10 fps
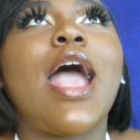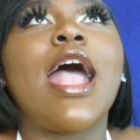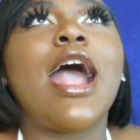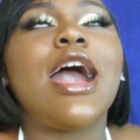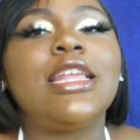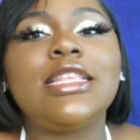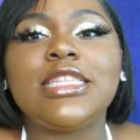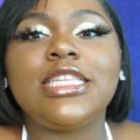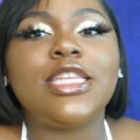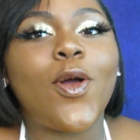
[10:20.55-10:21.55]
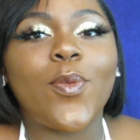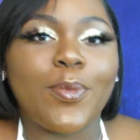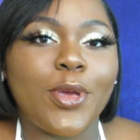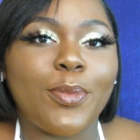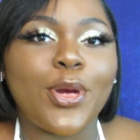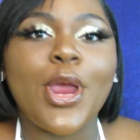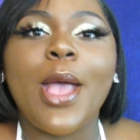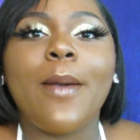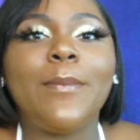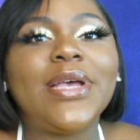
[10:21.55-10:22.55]
I honestly don't remember,
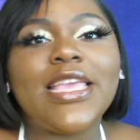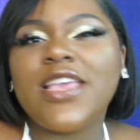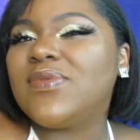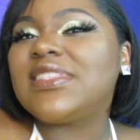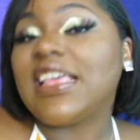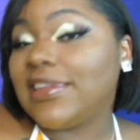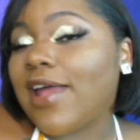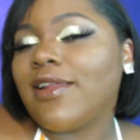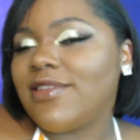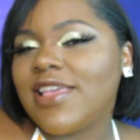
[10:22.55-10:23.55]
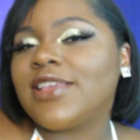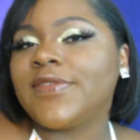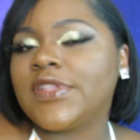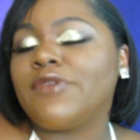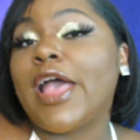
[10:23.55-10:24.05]
but it was a lot of negative stuff.